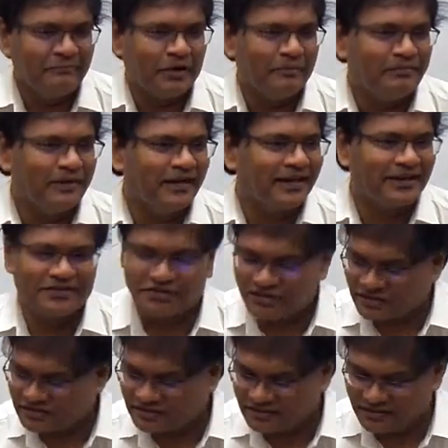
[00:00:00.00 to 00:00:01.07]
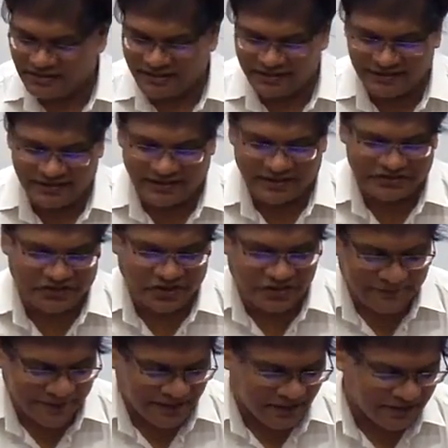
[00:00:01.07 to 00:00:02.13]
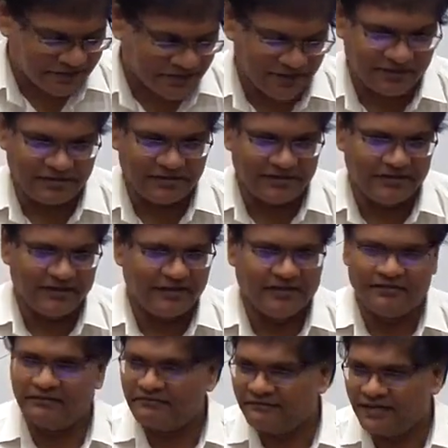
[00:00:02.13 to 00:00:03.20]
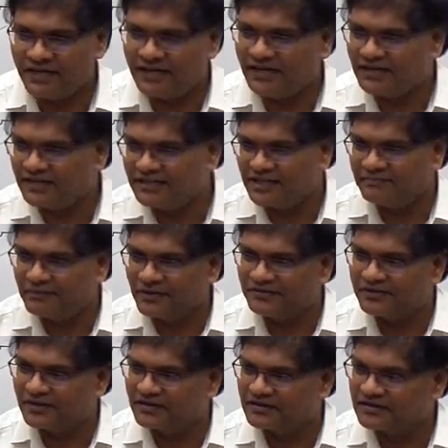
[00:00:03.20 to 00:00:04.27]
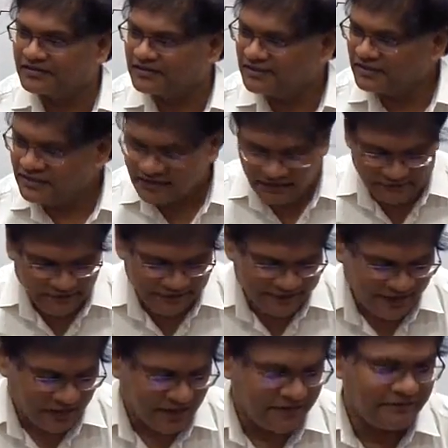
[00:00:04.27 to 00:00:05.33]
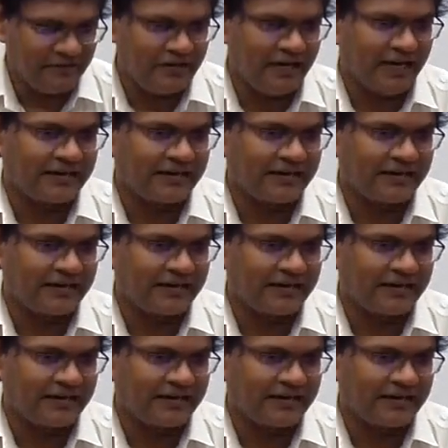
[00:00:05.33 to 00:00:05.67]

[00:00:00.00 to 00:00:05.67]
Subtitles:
popular joke. George Bernard Shaw, very intelligent person. Once a Hollywood